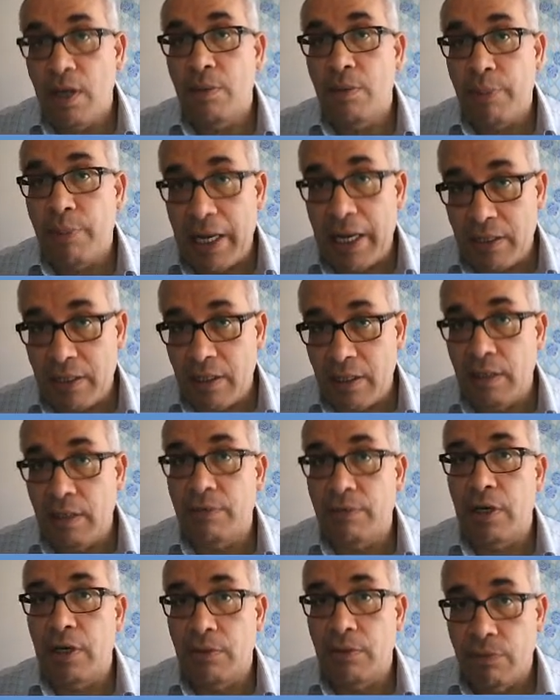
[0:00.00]
passive
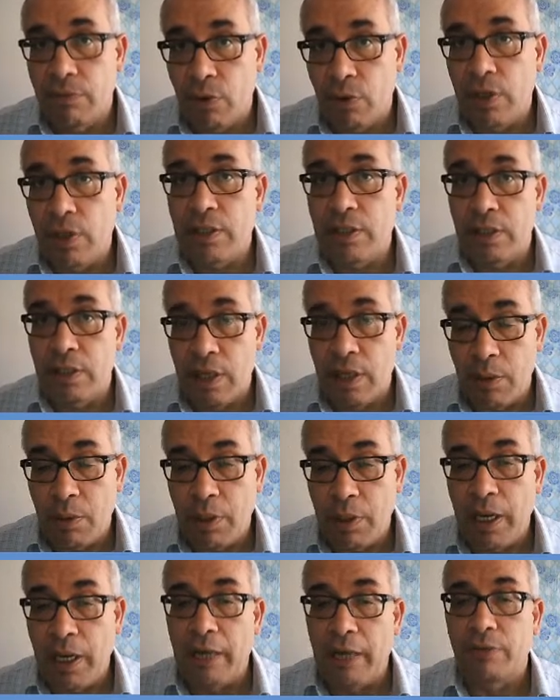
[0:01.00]
voice in our
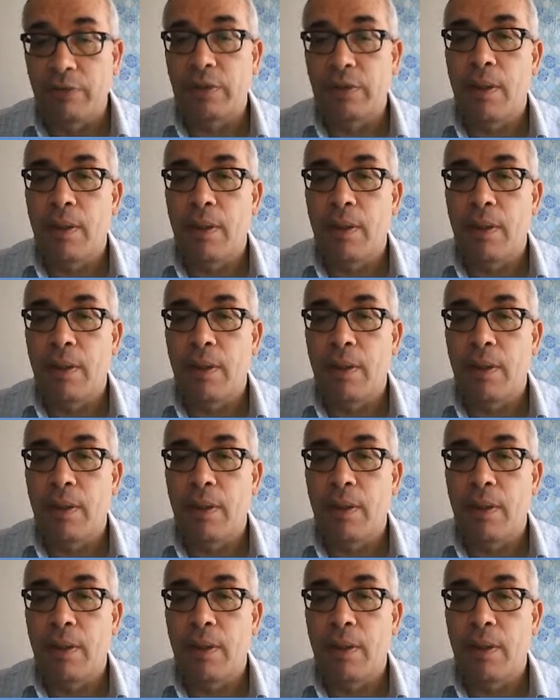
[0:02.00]
life,